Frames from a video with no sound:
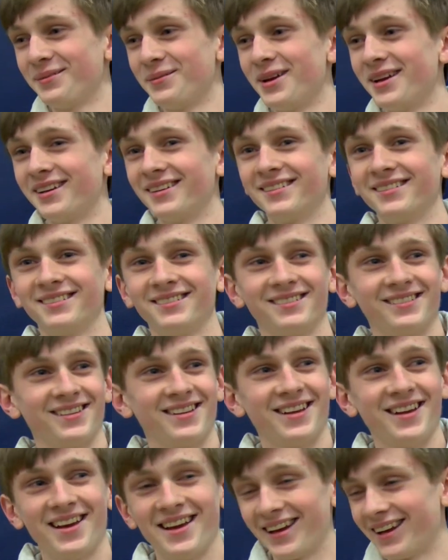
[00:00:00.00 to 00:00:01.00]
I mean,
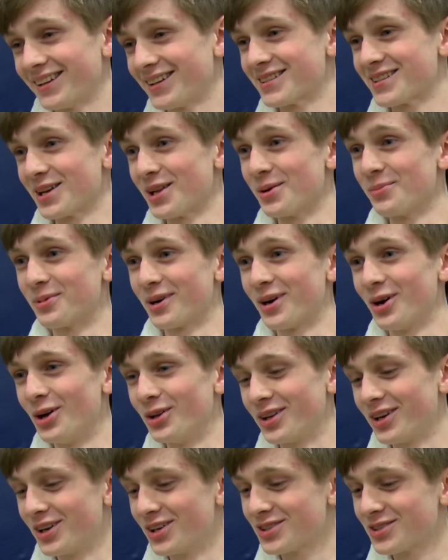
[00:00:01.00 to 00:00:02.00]
get to celebrate
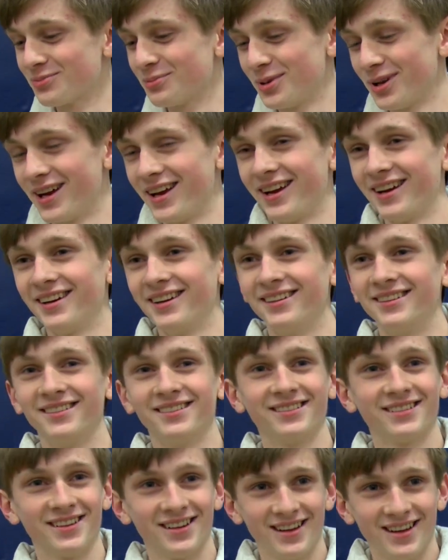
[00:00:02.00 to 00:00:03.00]
all the years of playing
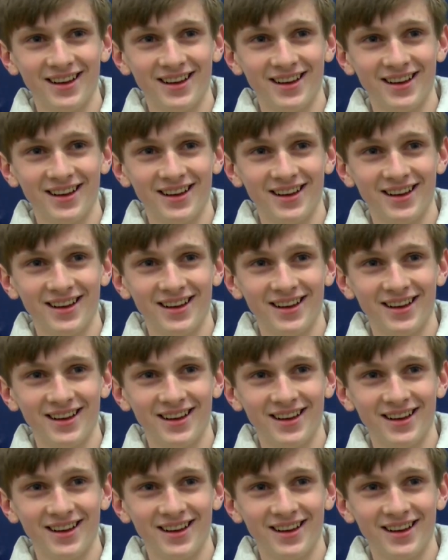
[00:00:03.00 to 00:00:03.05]
and